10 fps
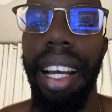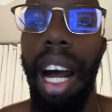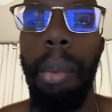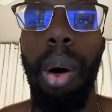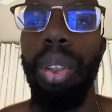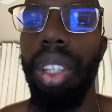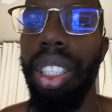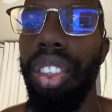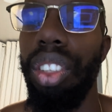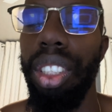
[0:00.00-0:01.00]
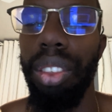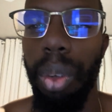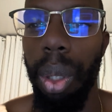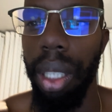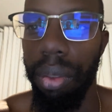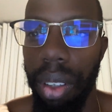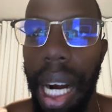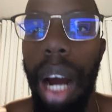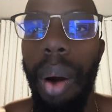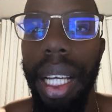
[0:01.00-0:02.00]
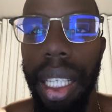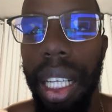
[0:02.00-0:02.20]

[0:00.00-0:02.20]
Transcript: I'm always on the search for it, for how I can